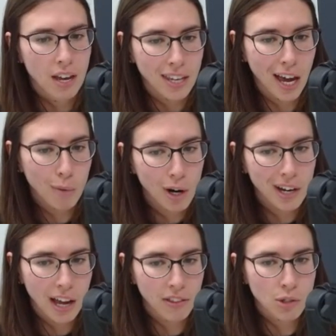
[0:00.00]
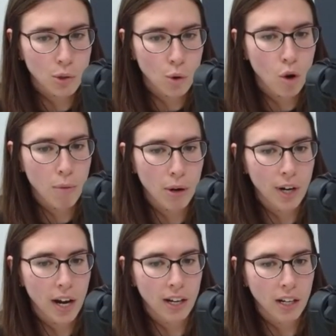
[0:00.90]
yeah, we're a Catholic school, but we're
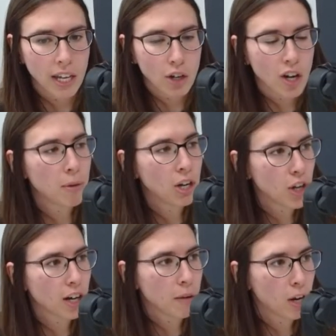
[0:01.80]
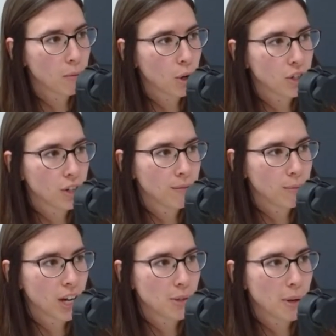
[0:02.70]
not going to let you come in and talk about abortion
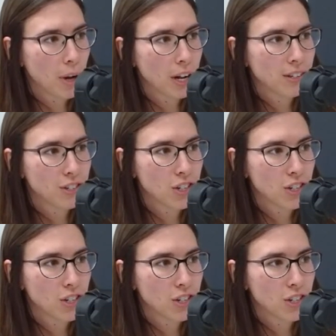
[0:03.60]
because we want to